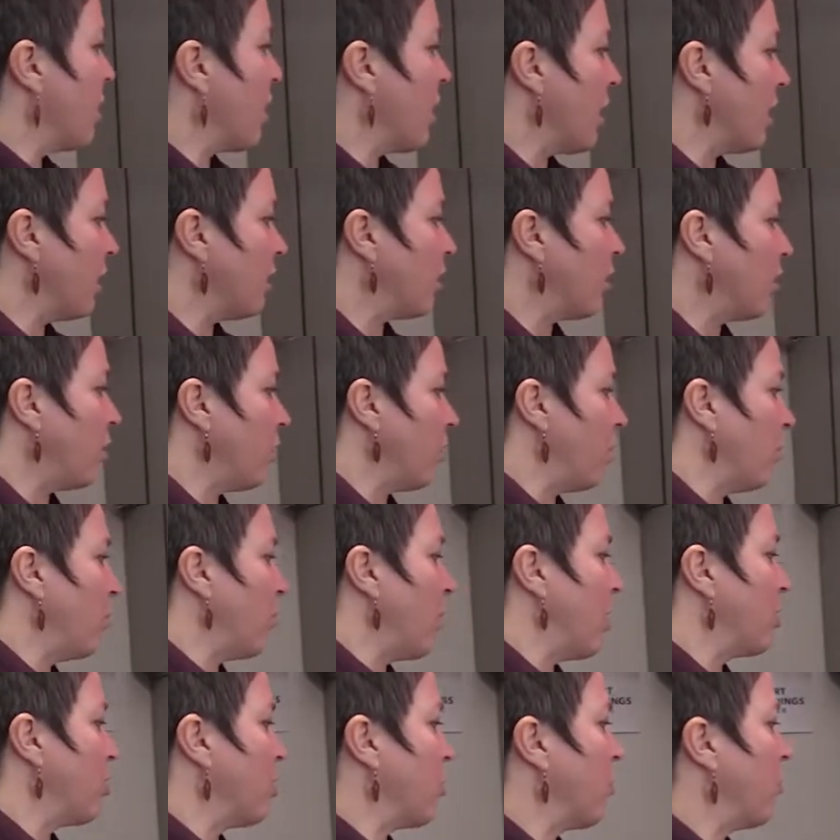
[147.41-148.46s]
it to
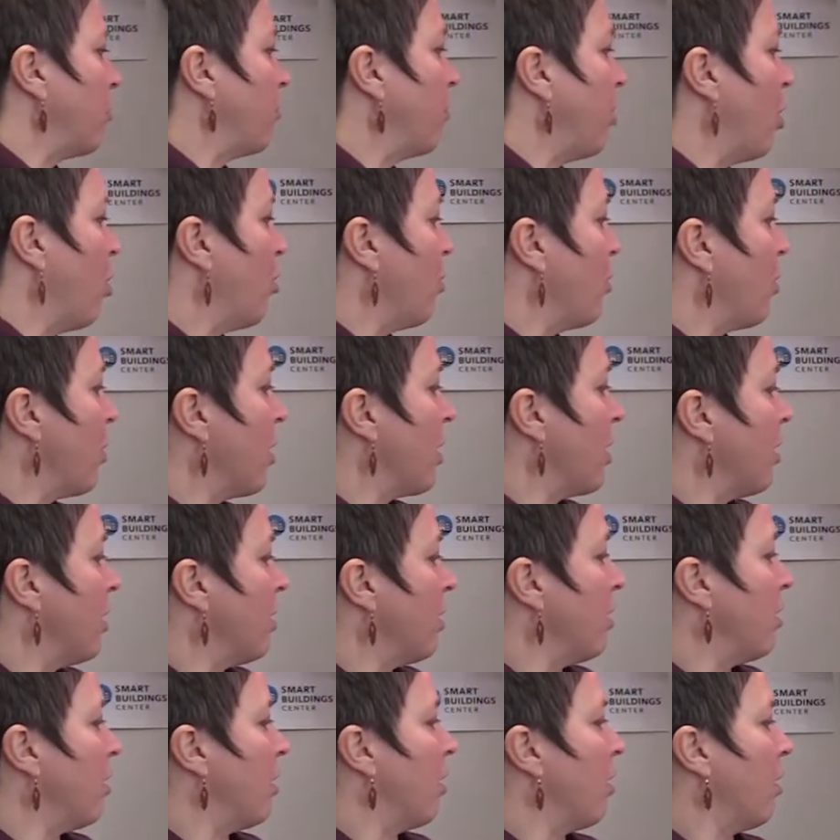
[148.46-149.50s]
measure the flow
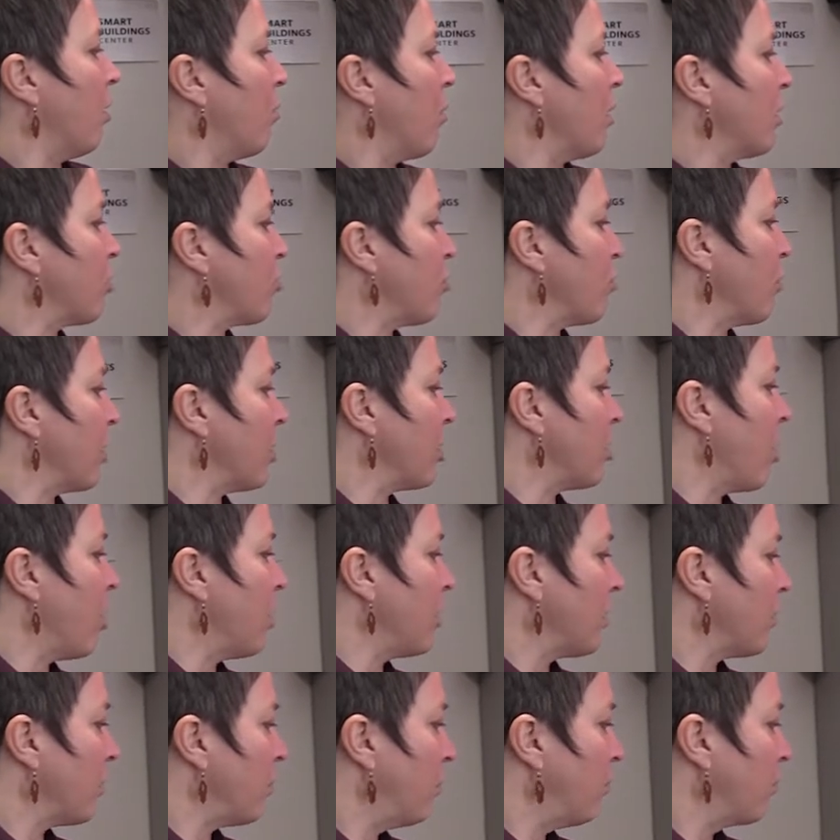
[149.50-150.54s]
in restroom
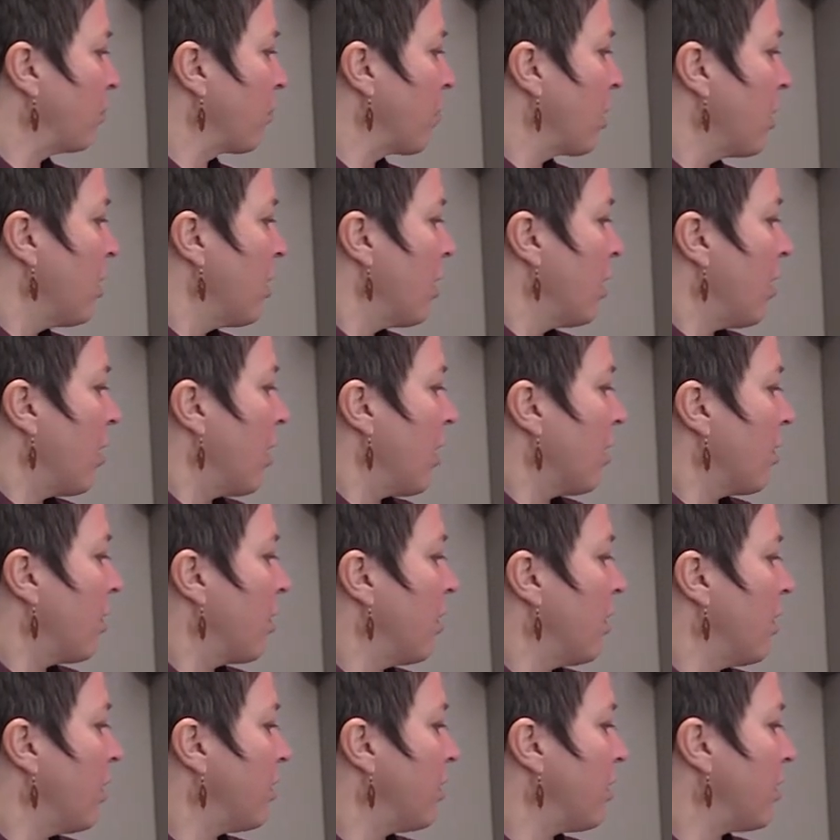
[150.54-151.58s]
exhaust.
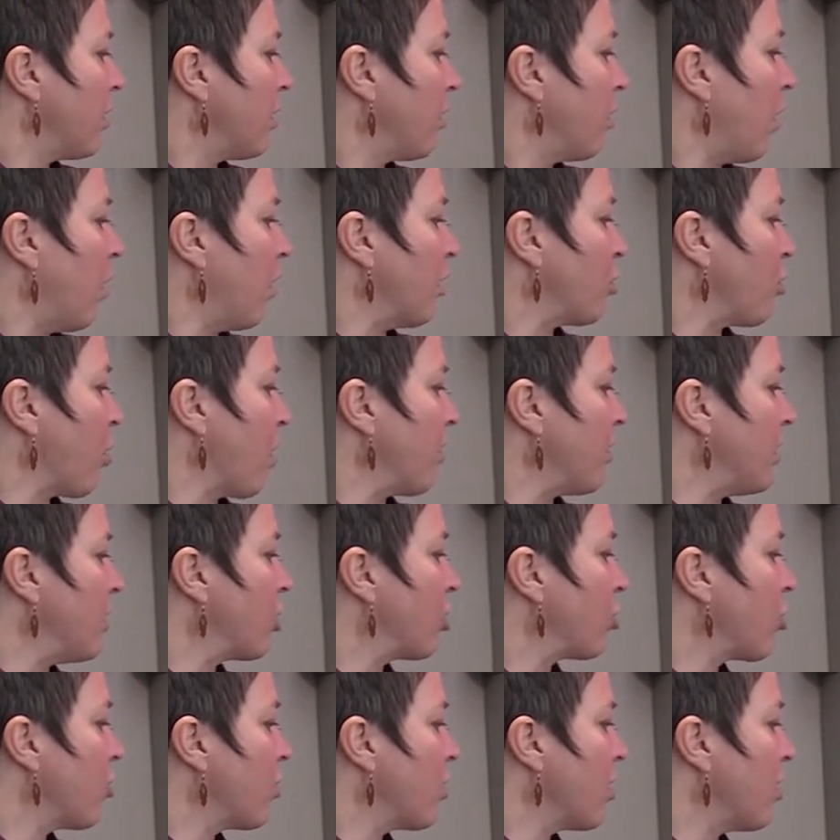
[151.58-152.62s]
So I've
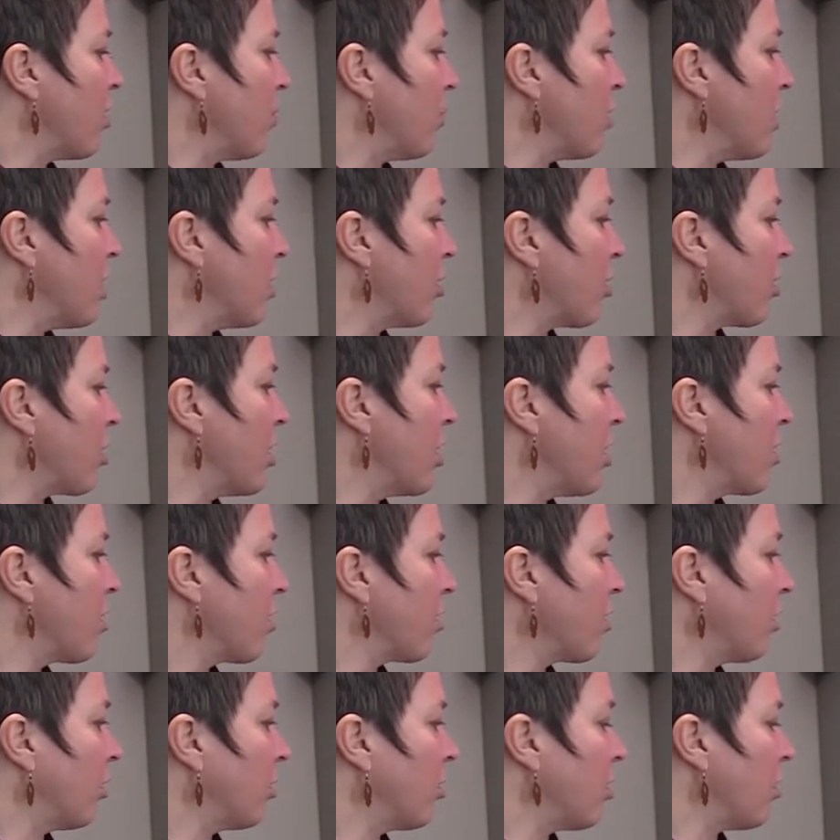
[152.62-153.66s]
inserted the meter here
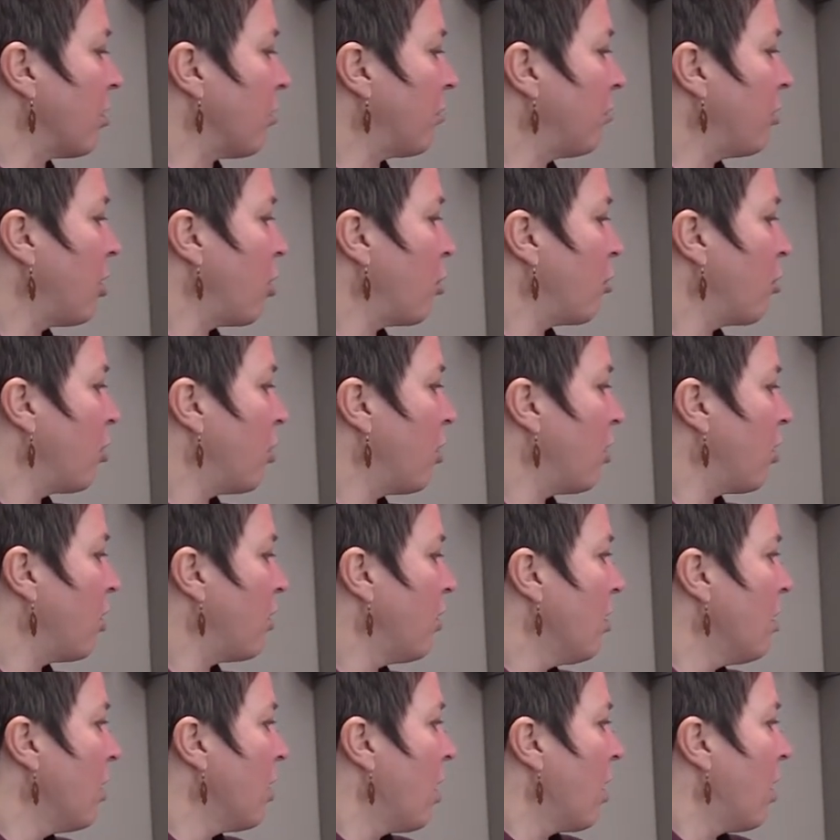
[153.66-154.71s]
onto the flow hood.
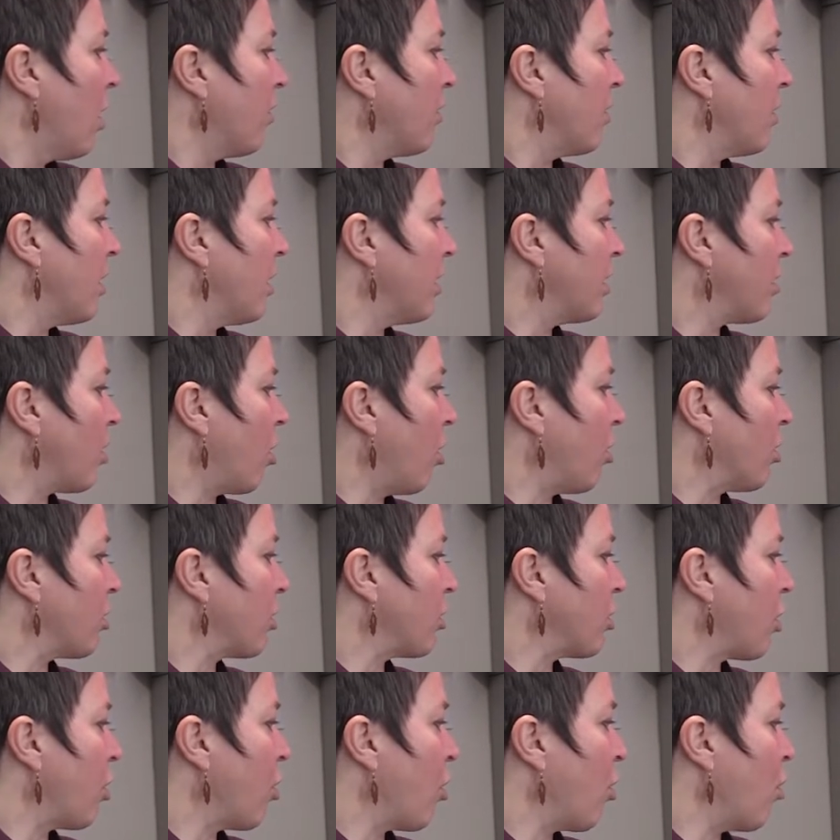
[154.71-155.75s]
This
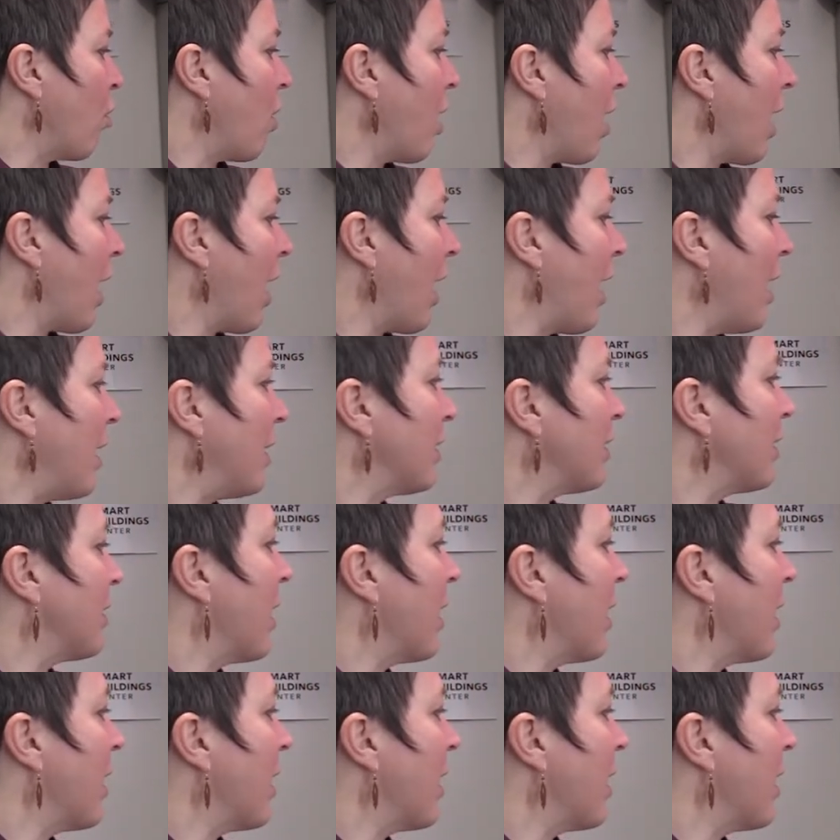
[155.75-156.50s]
also has